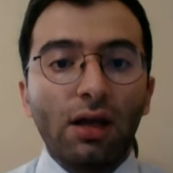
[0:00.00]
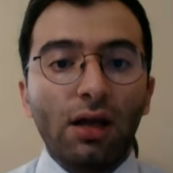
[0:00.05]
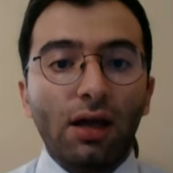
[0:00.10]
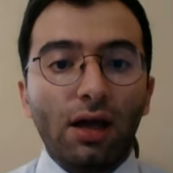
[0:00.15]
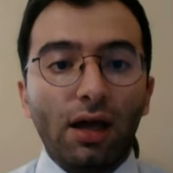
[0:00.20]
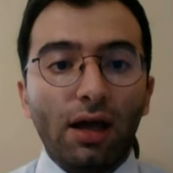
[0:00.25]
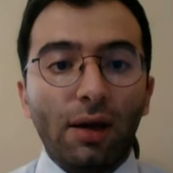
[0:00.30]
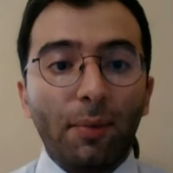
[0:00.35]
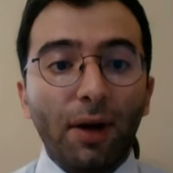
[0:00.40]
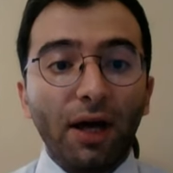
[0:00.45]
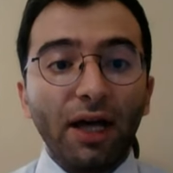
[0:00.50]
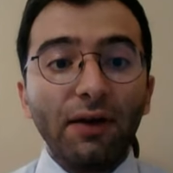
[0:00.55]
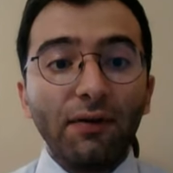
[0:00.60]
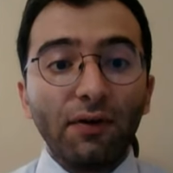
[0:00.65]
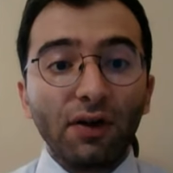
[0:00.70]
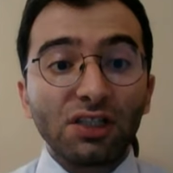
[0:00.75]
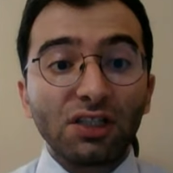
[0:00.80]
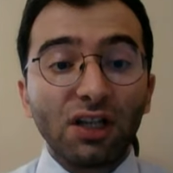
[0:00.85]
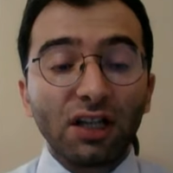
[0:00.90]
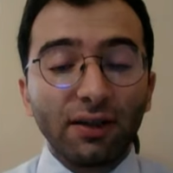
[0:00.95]
Uh, but it was
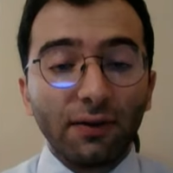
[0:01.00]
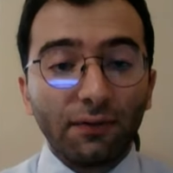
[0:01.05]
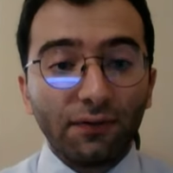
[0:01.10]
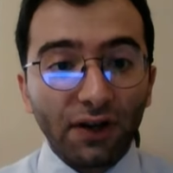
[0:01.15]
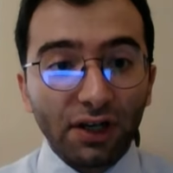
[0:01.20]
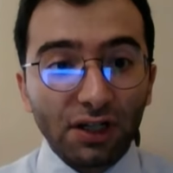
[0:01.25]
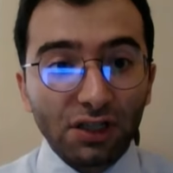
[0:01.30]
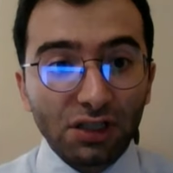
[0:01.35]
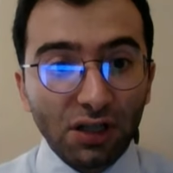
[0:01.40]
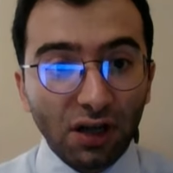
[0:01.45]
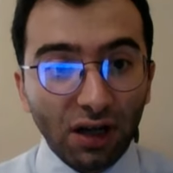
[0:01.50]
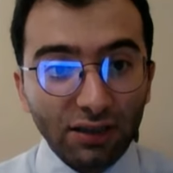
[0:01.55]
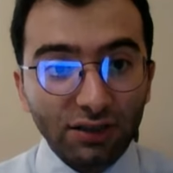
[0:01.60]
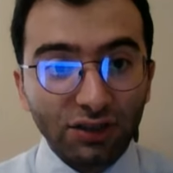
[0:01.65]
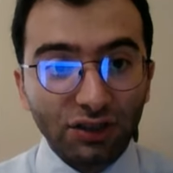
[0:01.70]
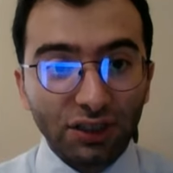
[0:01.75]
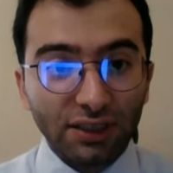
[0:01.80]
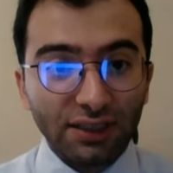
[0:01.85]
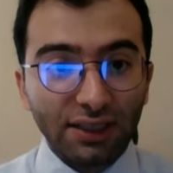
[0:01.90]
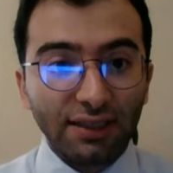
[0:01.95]
not the first
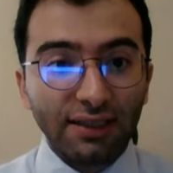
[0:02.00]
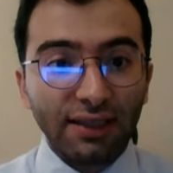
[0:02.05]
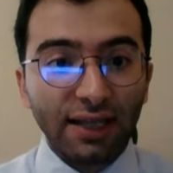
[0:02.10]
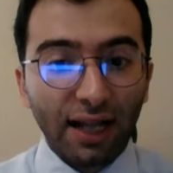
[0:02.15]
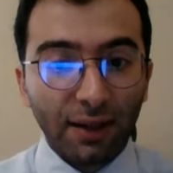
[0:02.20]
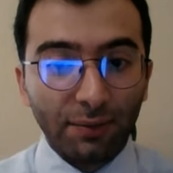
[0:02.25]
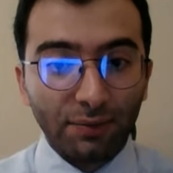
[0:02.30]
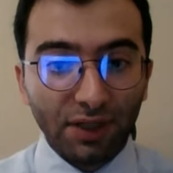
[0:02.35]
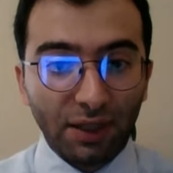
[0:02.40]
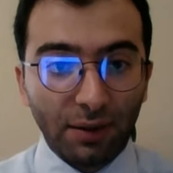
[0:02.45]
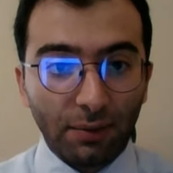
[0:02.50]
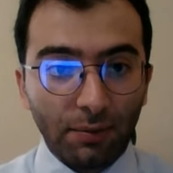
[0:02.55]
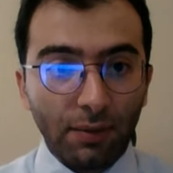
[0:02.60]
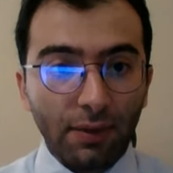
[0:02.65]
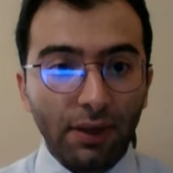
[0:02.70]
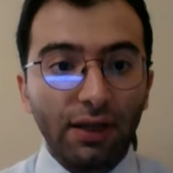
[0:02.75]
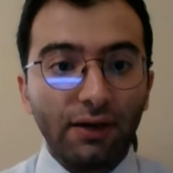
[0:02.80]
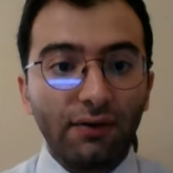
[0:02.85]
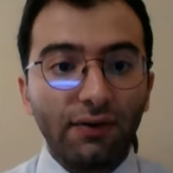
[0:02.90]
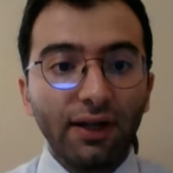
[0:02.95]
country that helped them.
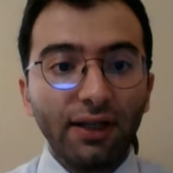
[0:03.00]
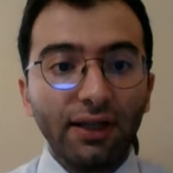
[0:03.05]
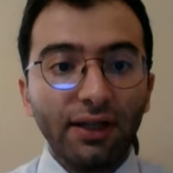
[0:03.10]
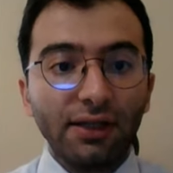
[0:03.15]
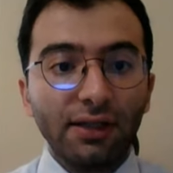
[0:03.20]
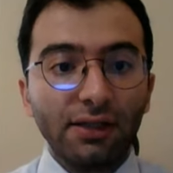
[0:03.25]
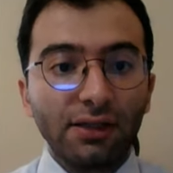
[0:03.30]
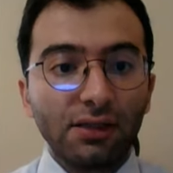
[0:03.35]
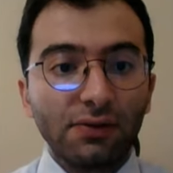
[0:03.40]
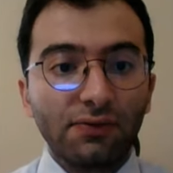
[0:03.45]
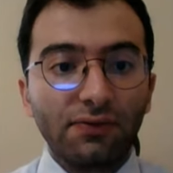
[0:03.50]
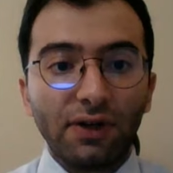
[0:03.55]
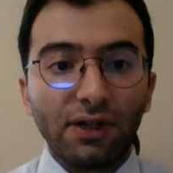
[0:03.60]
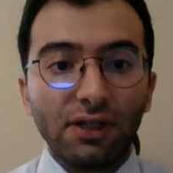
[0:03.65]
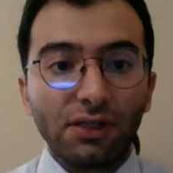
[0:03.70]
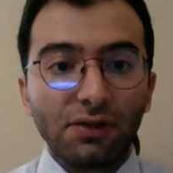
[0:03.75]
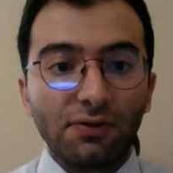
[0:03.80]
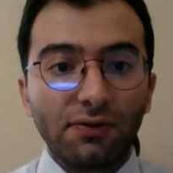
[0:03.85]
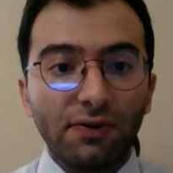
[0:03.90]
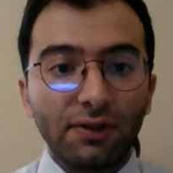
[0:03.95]
Iranians
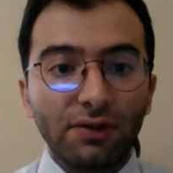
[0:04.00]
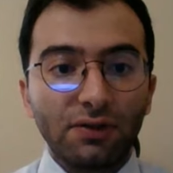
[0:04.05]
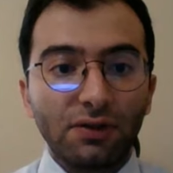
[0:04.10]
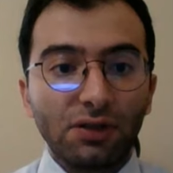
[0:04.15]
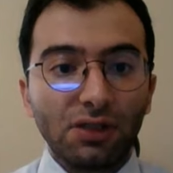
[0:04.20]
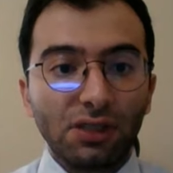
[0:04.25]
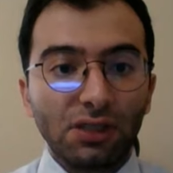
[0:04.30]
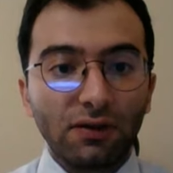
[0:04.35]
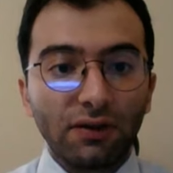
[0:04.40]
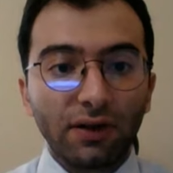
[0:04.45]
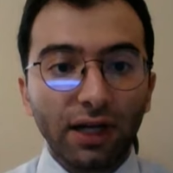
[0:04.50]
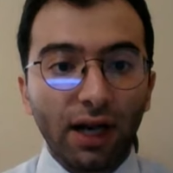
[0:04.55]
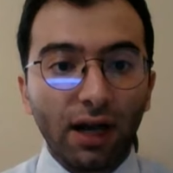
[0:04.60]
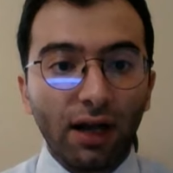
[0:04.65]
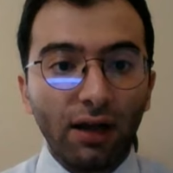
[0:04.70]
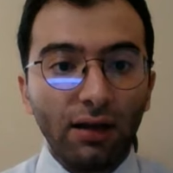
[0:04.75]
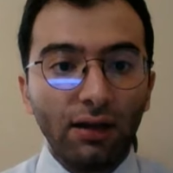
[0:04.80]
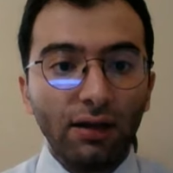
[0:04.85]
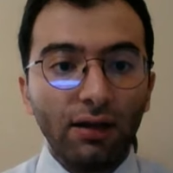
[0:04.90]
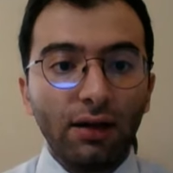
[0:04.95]
first went to
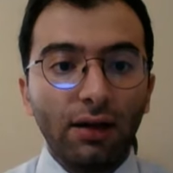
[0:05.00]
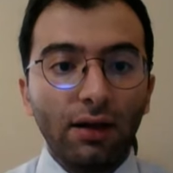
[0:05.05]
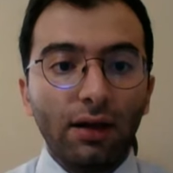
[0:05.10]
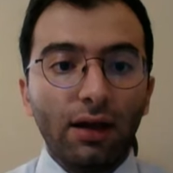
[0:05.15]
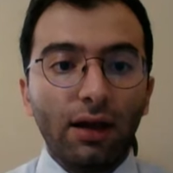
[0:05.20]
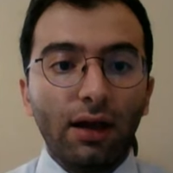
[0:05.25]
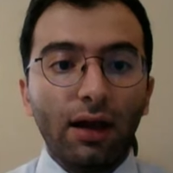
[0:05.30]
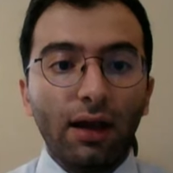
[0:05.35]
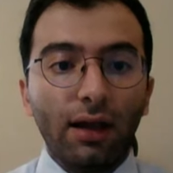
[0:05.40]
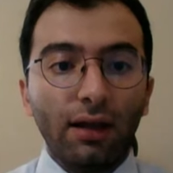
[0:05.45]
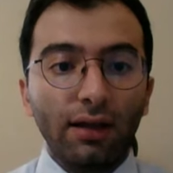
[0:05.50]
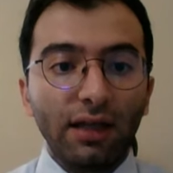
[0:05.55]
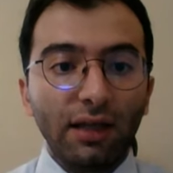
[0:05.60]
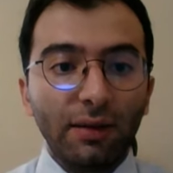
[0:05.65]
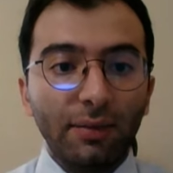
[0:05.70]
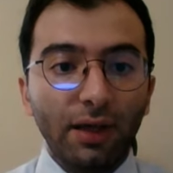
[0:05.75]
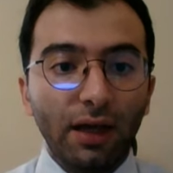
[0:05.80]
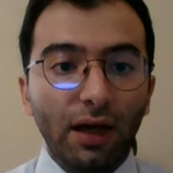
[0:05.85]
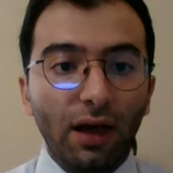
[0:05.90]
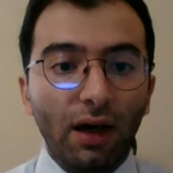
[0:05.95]
Syria, uh,
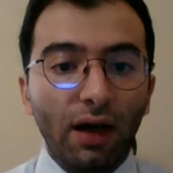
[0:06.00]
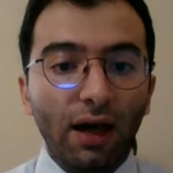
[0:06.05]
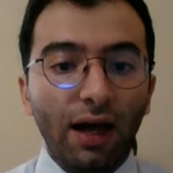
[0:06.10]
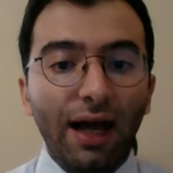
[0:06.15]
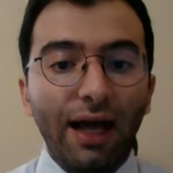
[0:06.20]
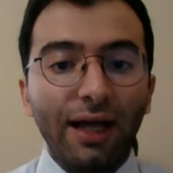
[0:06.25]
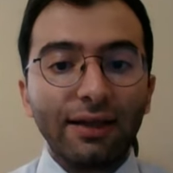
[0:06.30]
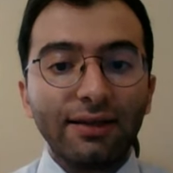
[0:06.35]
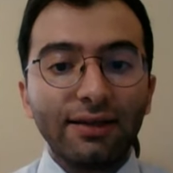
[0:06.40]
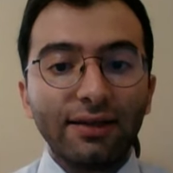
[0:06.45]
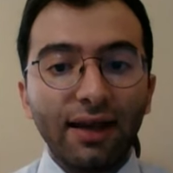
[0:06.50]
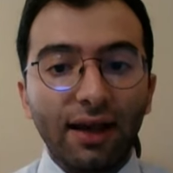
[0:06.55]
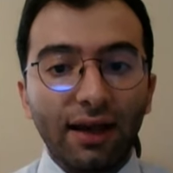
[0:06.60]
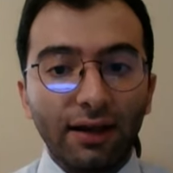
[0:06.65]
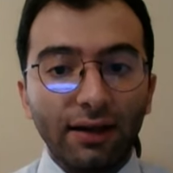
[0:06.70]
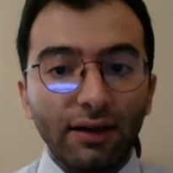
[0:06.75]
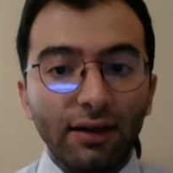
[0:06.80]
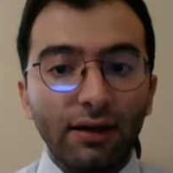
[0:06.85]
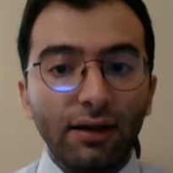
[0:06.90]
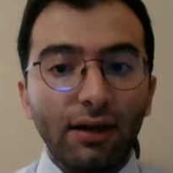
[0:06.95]
Libya, and then
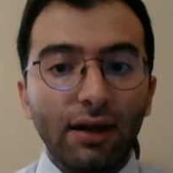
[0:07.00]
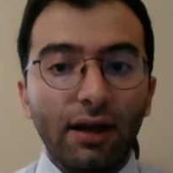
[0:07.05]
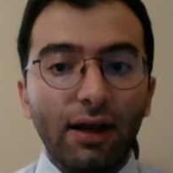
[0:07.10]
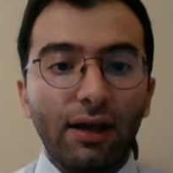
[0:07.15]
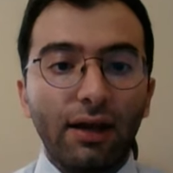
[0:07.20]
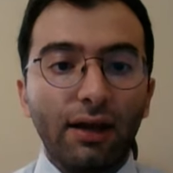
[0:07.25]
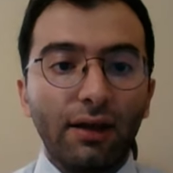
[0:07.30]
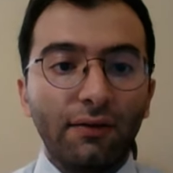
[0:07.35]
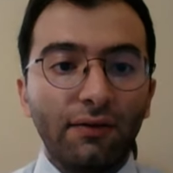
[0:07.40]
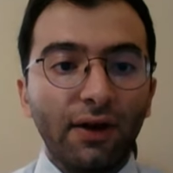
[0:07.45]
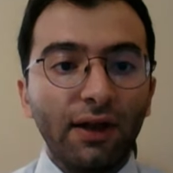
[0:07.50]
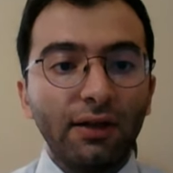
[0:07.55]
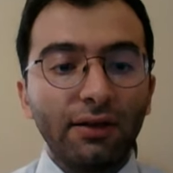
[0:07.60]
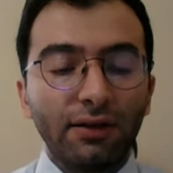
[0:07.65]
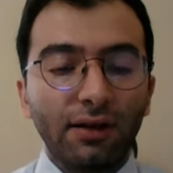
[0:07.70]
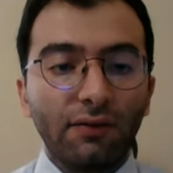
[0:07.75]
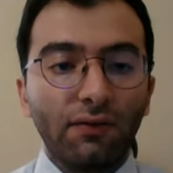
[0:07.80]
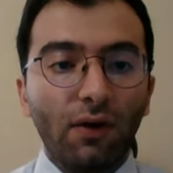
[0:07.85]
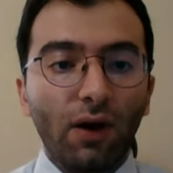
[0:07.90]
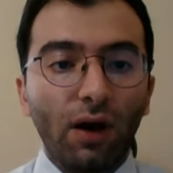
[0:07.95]
uh, when the
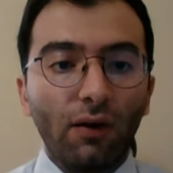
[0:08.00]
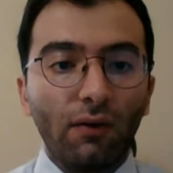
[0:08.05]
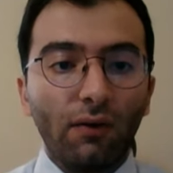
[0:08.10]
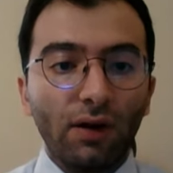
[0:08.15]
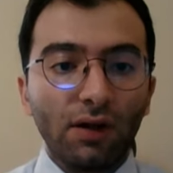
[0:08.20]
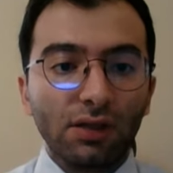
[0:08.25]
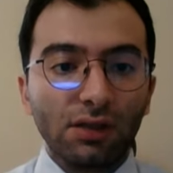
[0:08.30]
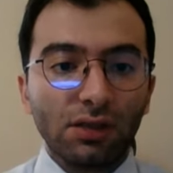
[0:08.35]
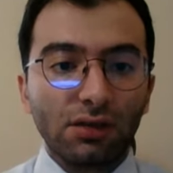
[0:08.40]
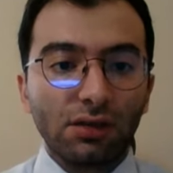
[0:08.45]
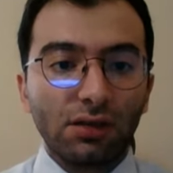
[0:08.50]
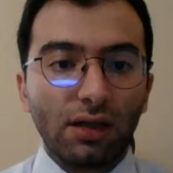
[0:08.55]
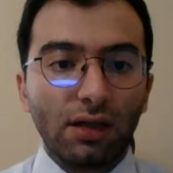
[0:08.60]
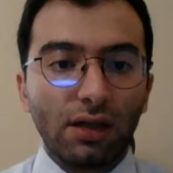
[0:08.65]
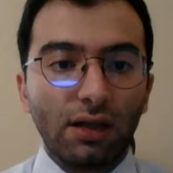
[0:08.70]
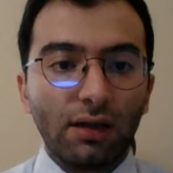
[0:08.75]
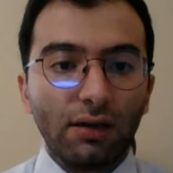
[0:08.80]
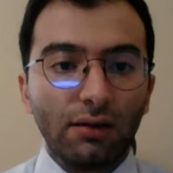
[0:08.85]
war was uh,